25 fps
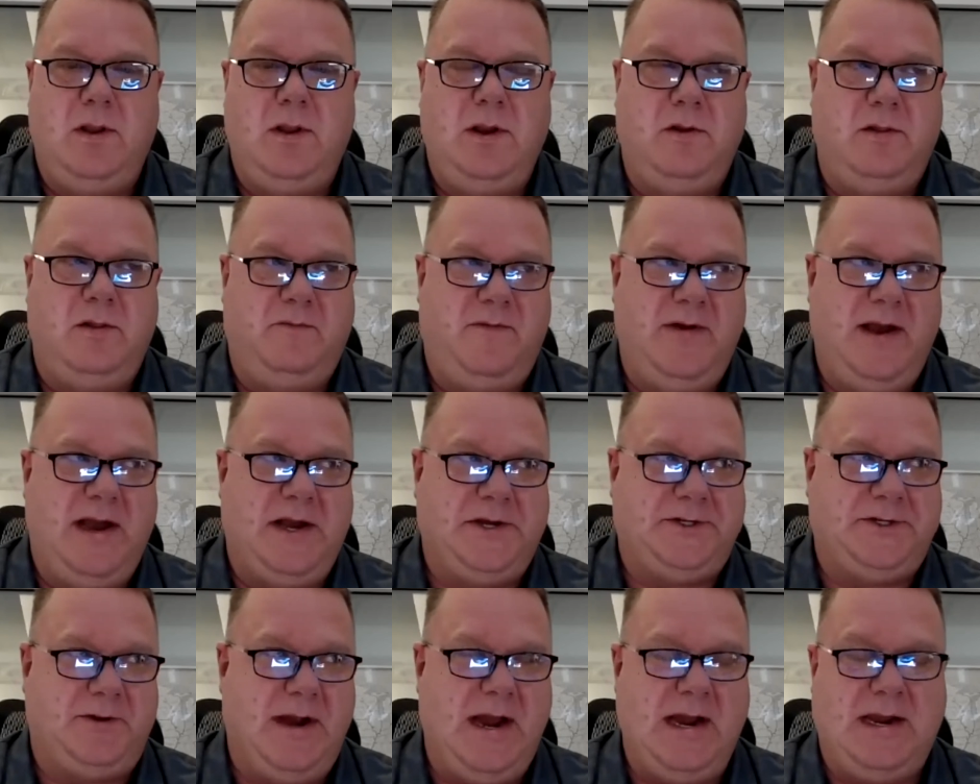The
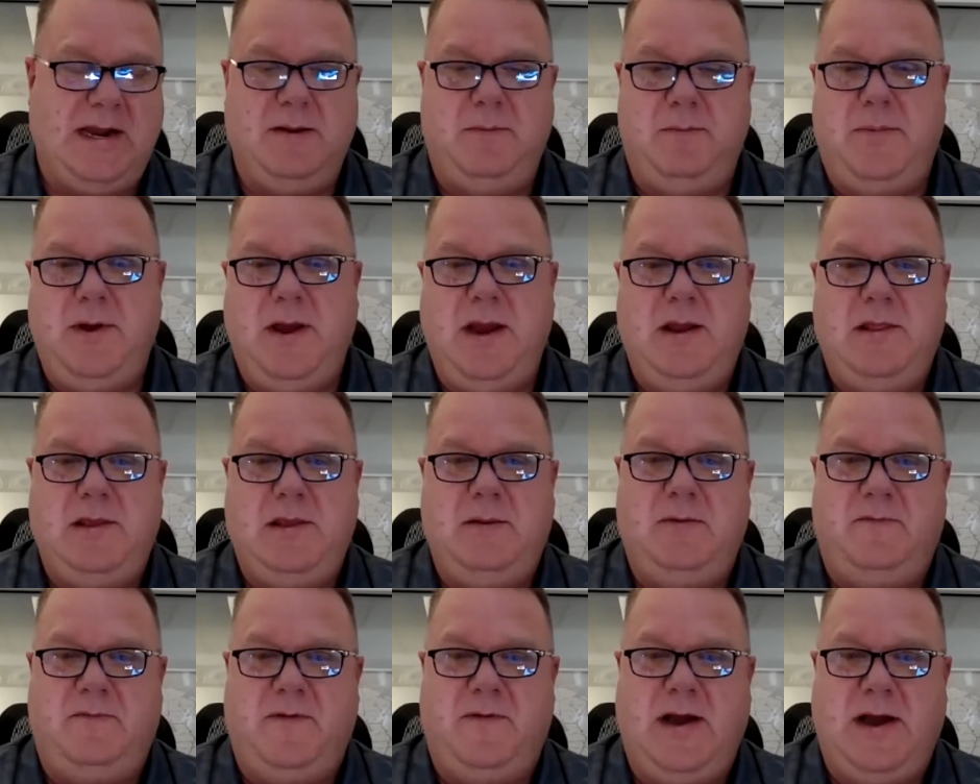faster I can pay
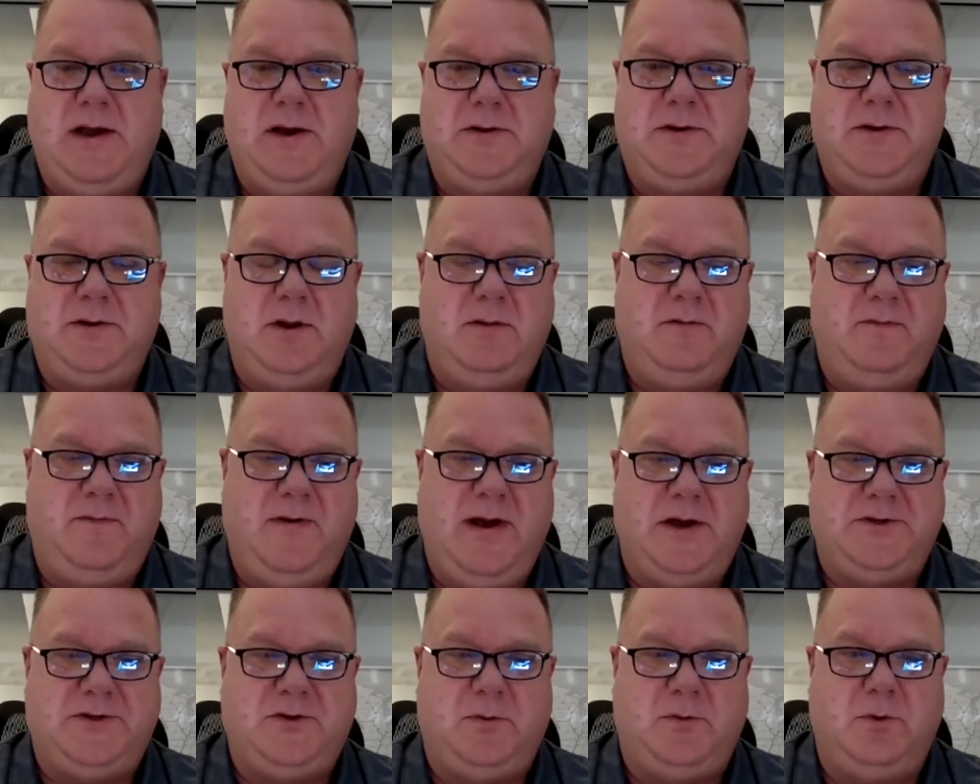them, the
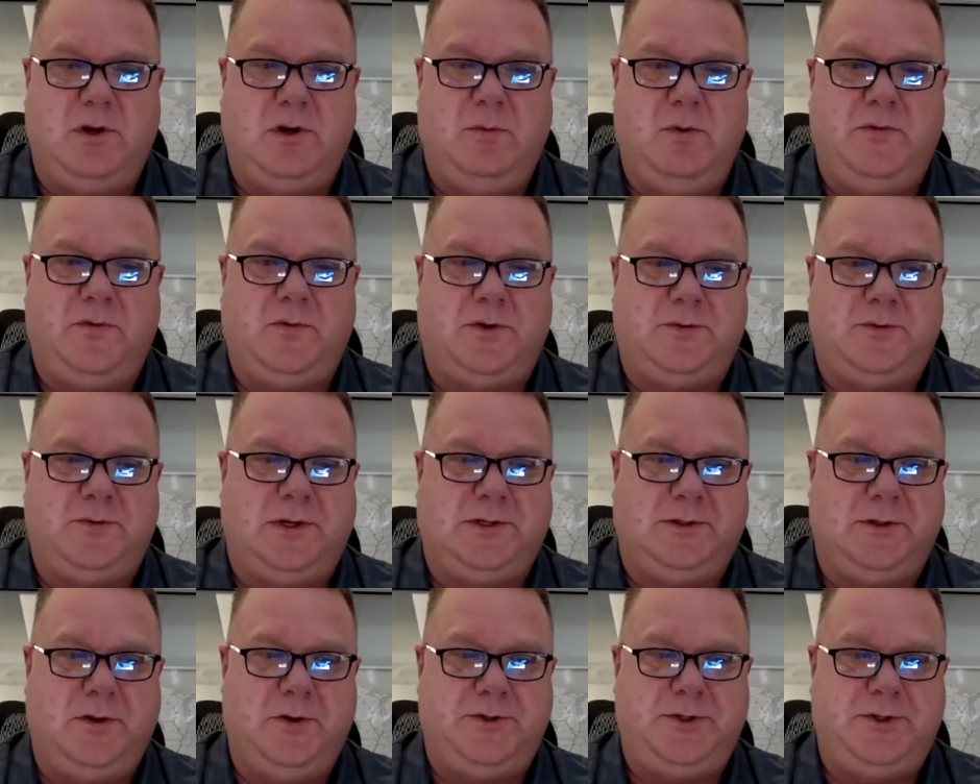faster we're going to move towards
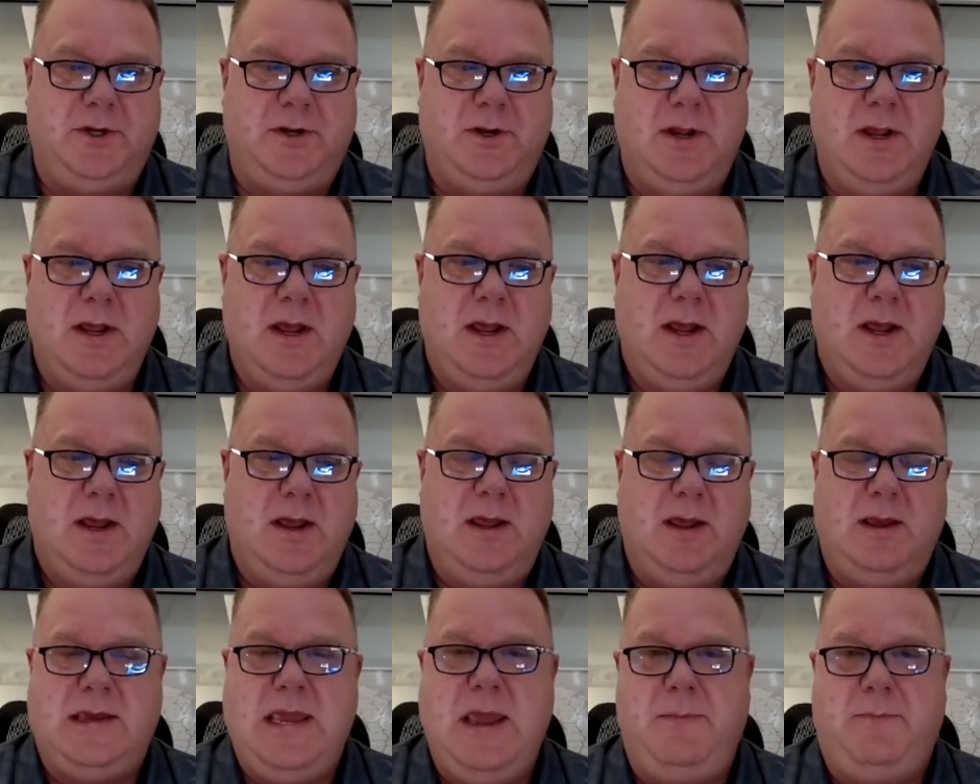resolution
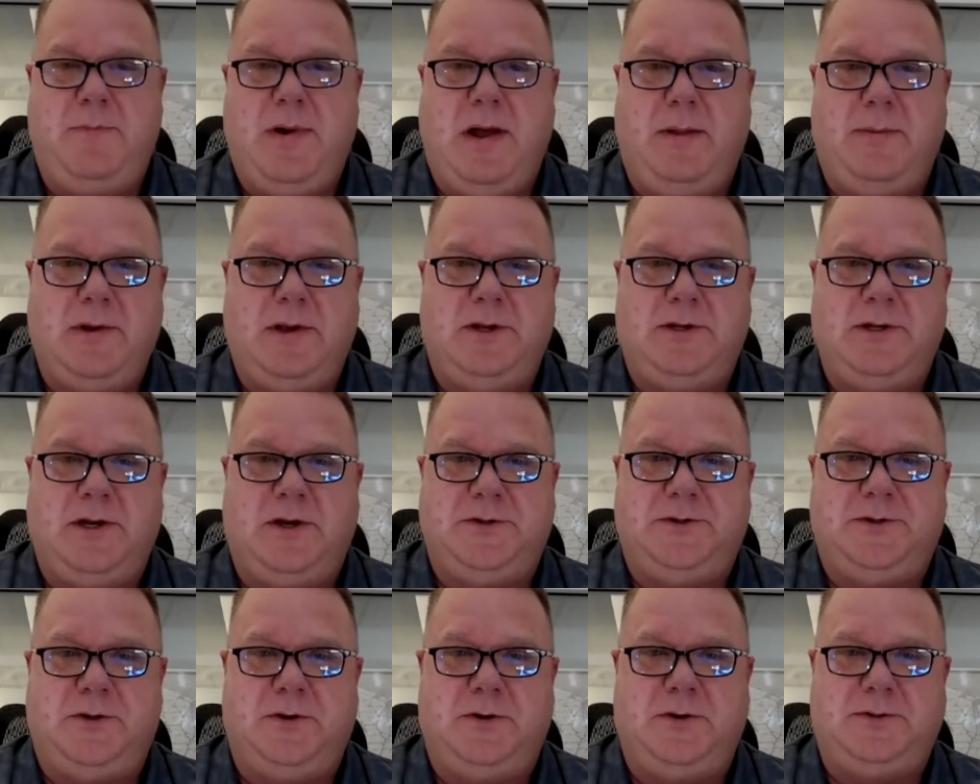and keep public
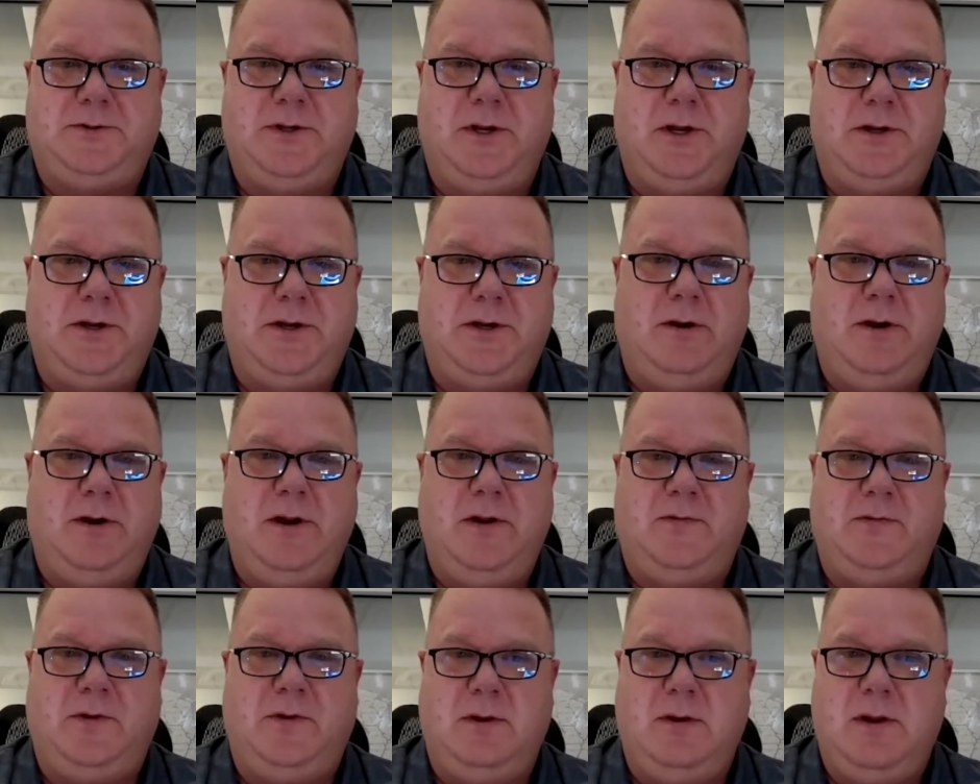adjusters and
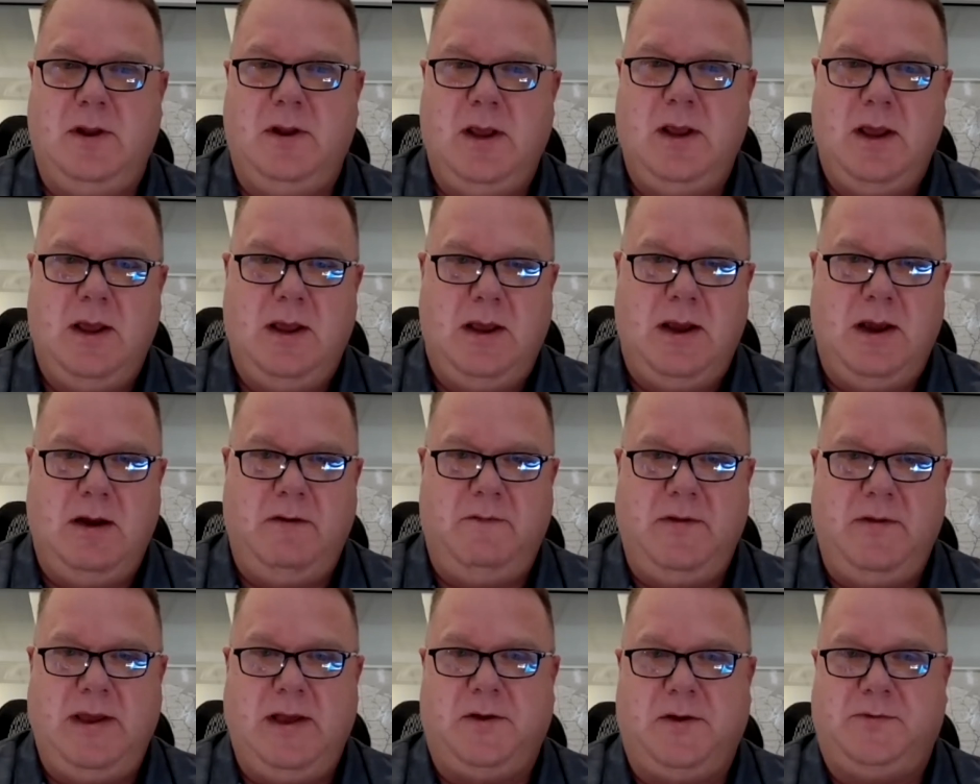attorneys and
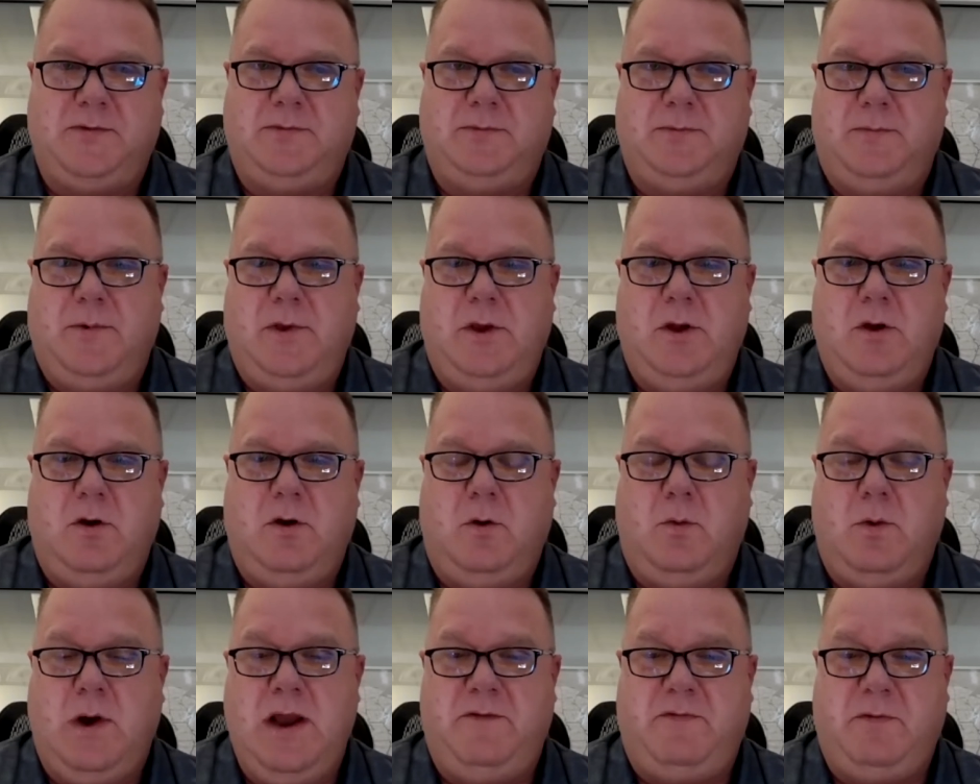everything else,
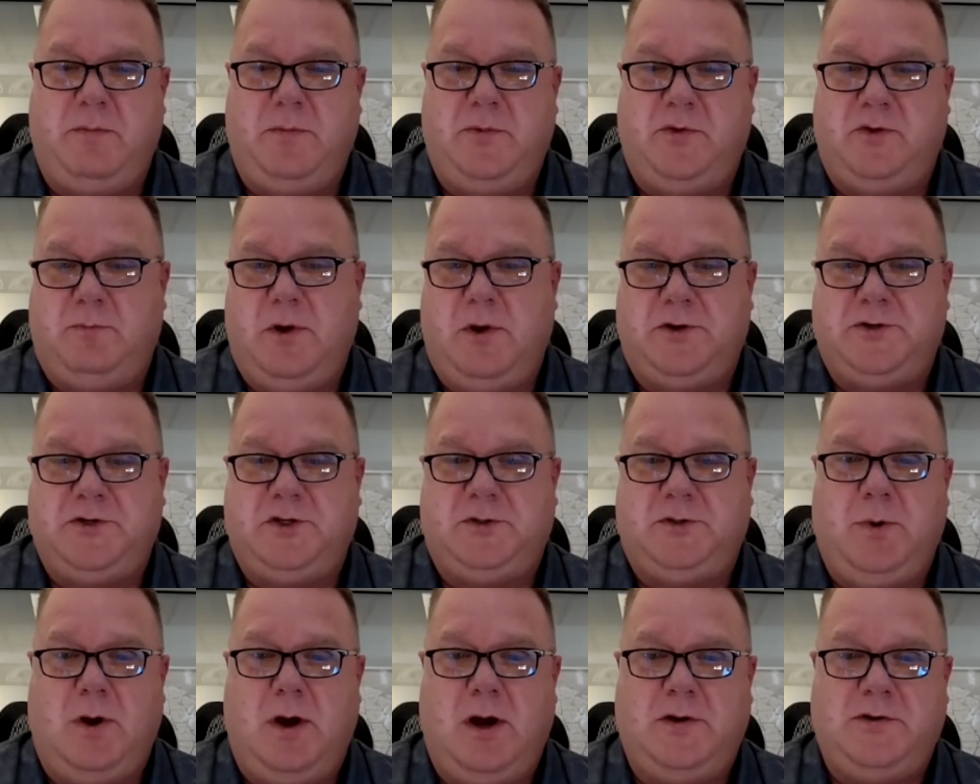away from as much
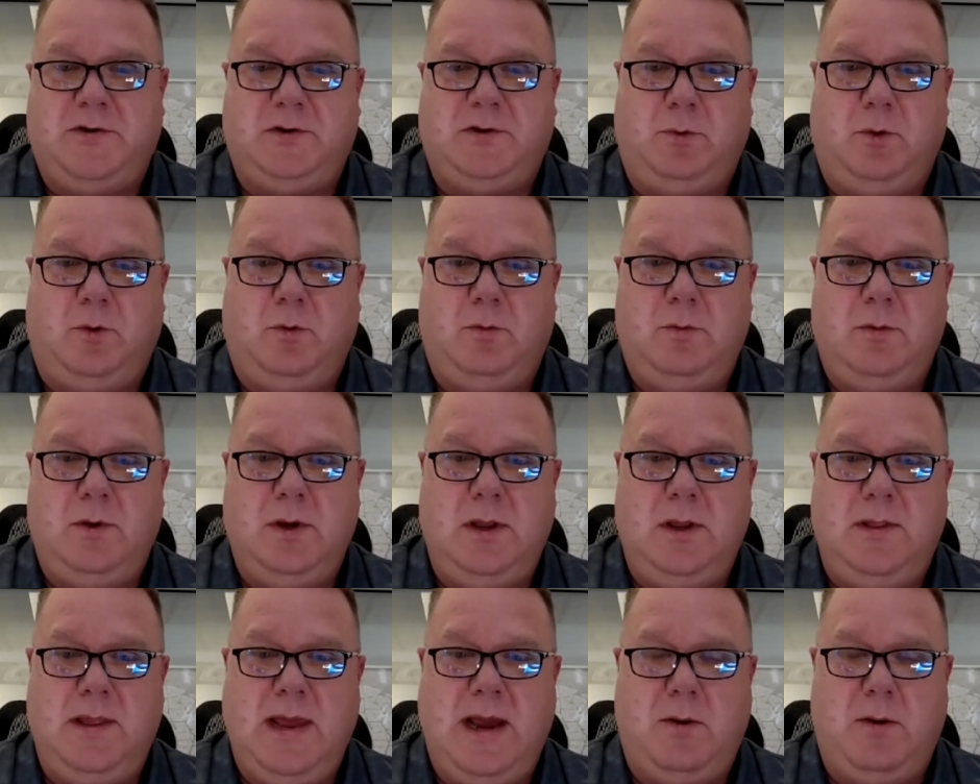as possible.
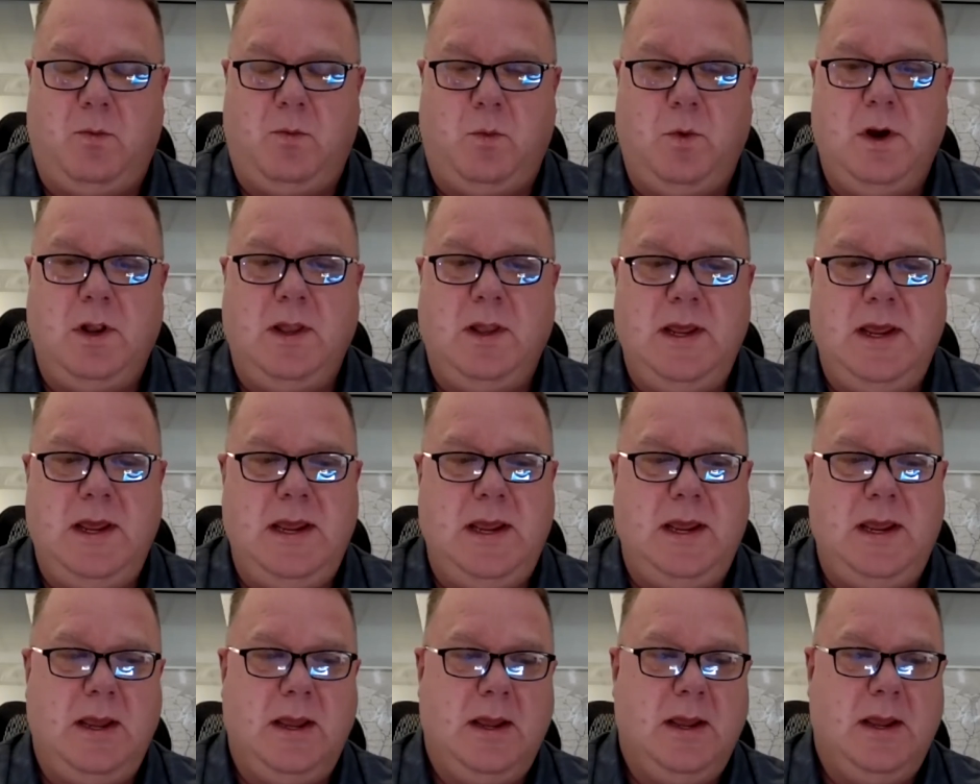And that
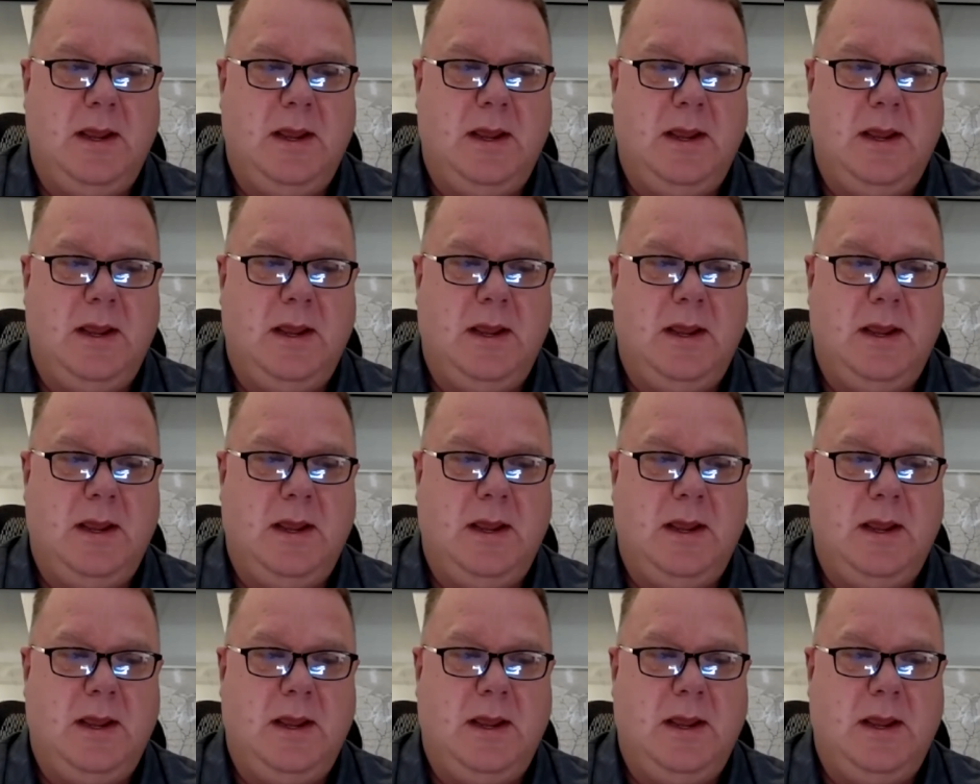really